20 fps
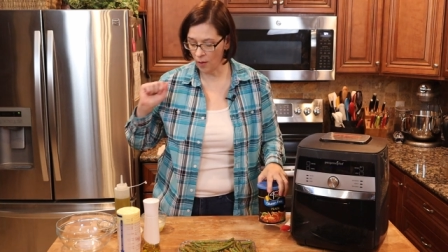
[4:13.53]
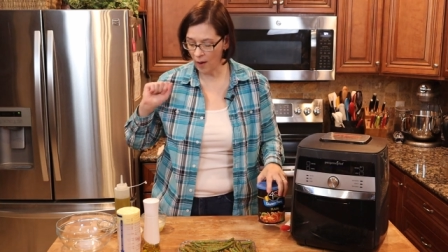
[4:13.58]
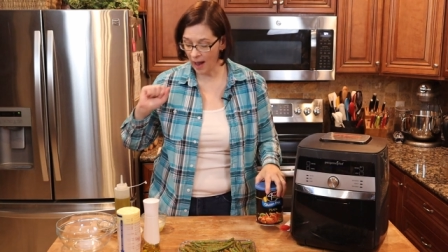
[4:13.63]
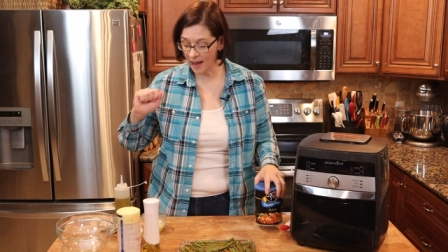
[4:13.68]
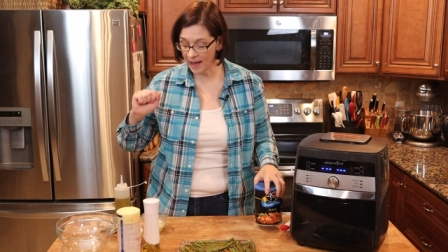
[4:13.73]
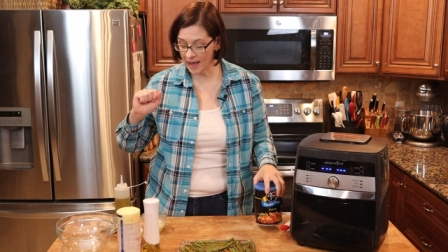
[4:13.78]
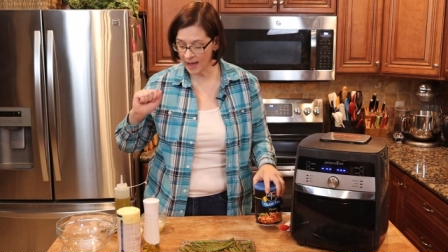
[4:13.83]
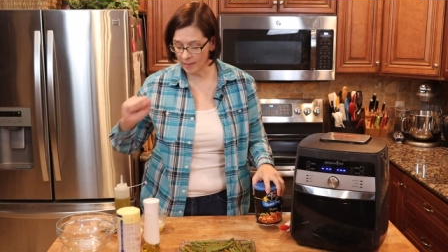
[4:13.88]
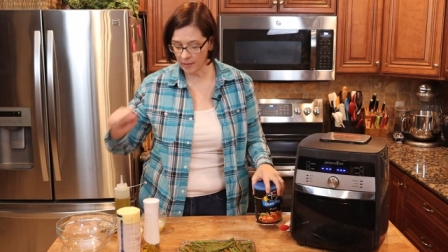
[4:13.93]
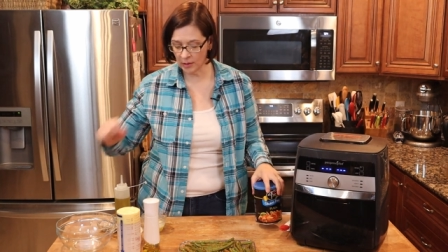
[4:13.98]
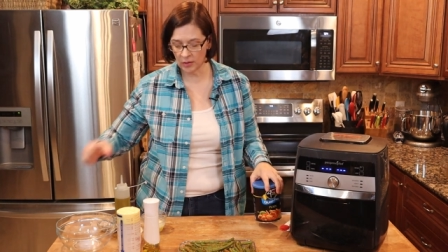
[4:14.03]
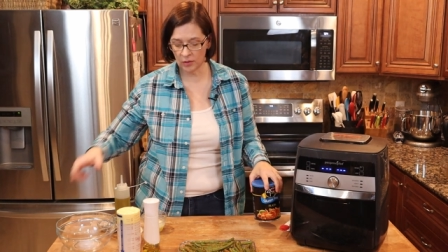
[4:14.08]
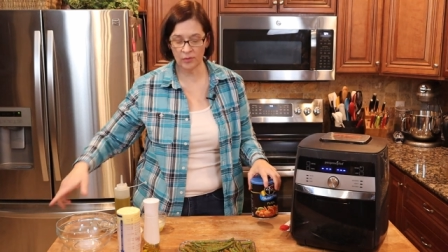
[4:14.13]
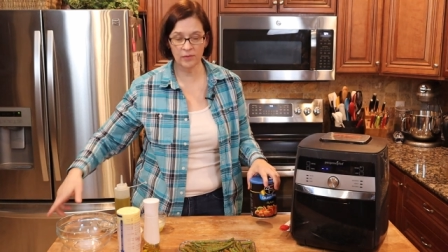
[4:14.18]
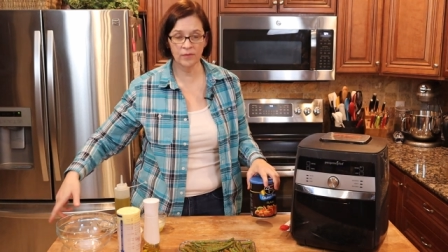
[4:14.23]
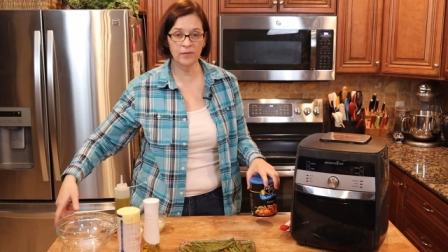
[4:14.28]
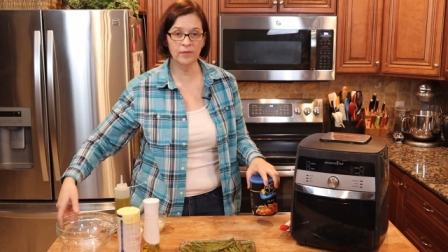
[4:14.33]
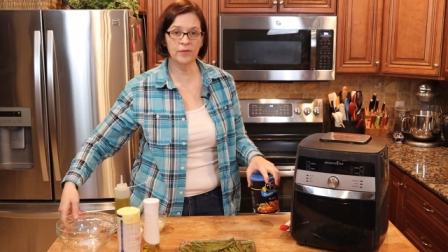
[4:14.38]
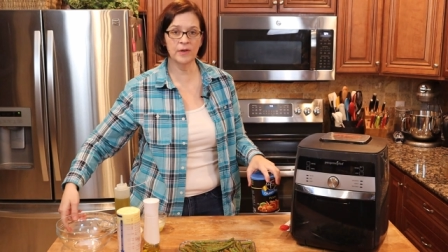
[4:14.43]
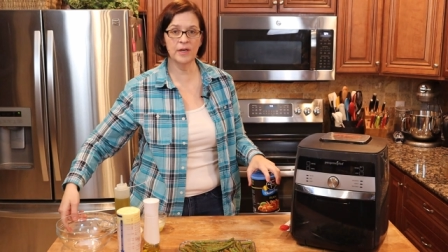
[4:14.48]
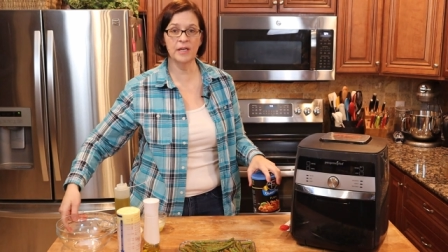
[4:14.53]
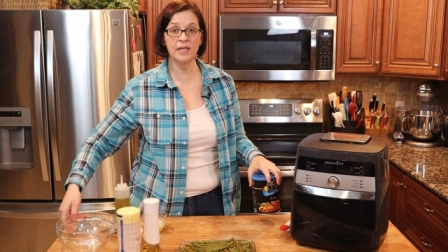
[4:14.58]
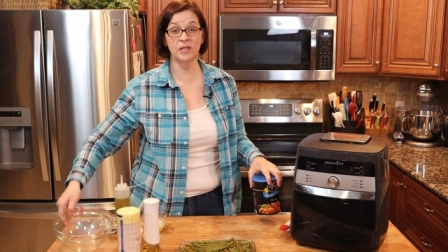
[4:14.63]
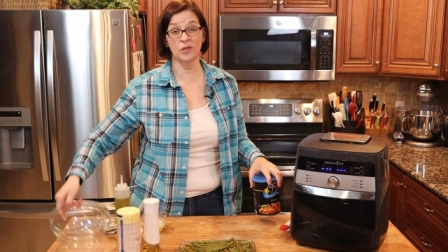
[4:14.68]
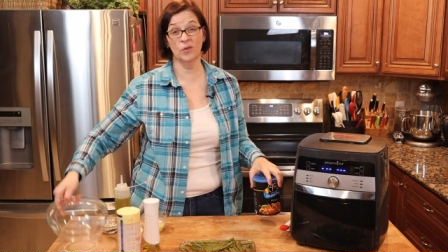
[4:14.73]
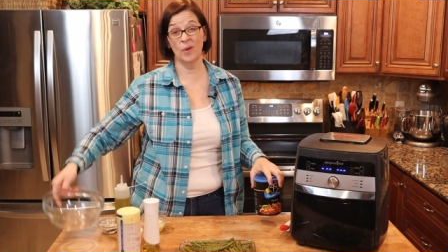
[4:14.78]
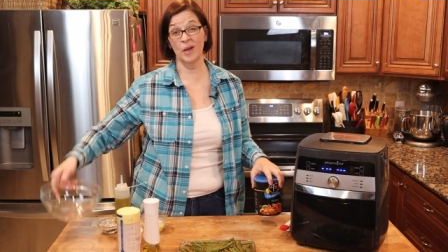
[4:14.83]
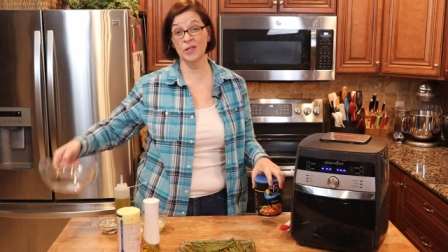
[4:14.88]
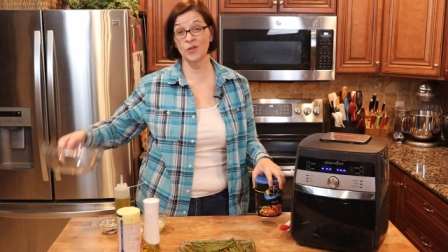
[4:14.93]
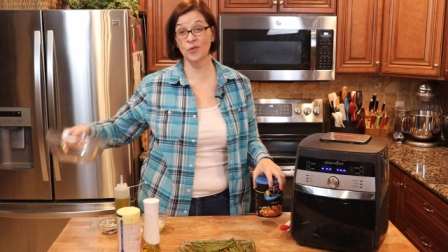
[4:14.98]
I am gluten-free,
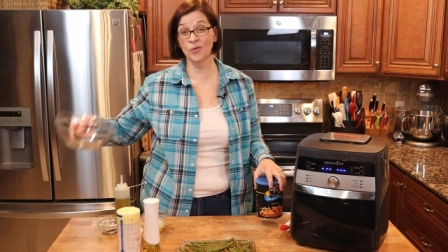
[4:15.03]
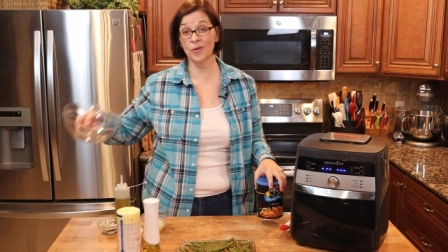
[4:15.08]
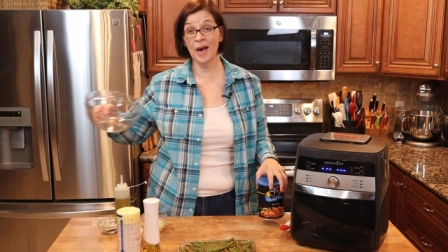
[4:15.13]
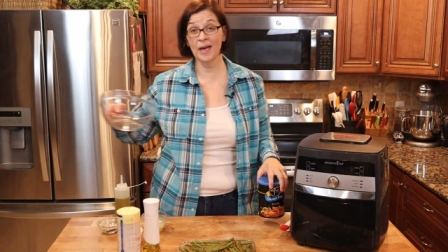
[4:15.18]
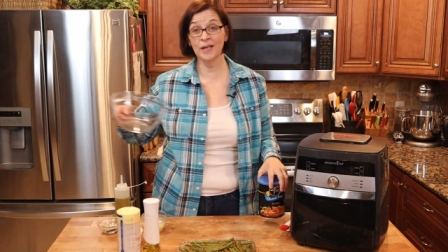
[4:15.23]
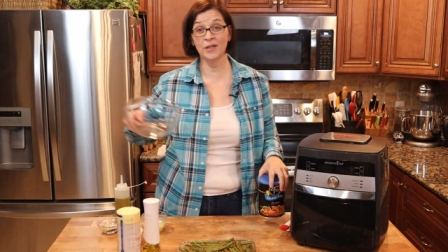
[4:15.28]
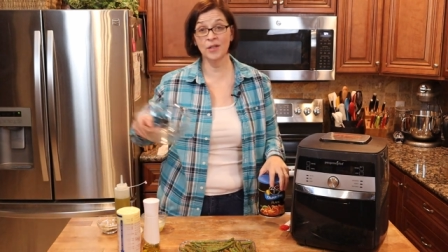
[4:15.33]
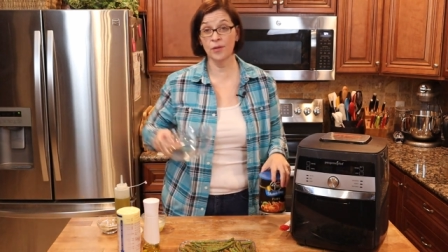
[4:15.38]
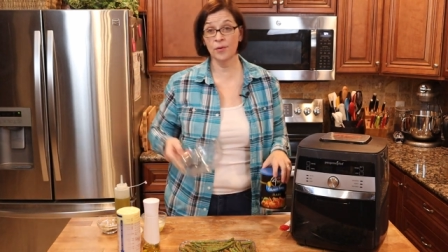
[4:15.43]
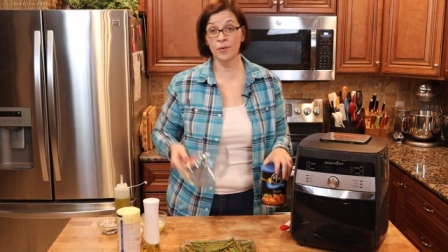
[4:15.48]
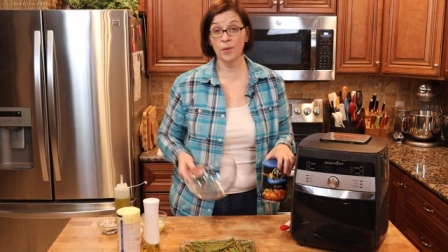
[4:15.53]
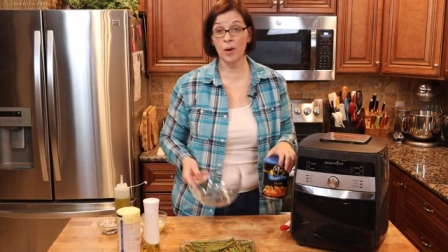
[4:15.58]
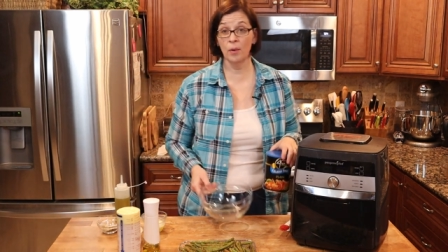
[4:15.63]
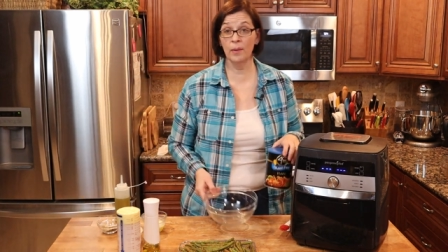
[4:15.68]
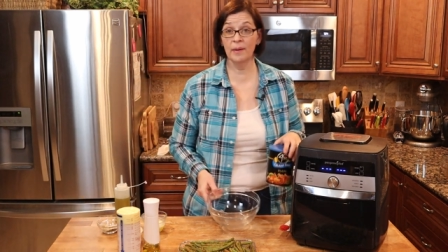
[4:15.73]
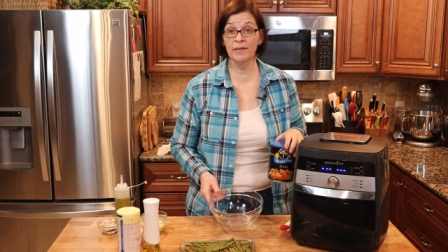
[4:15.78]
so I try to throw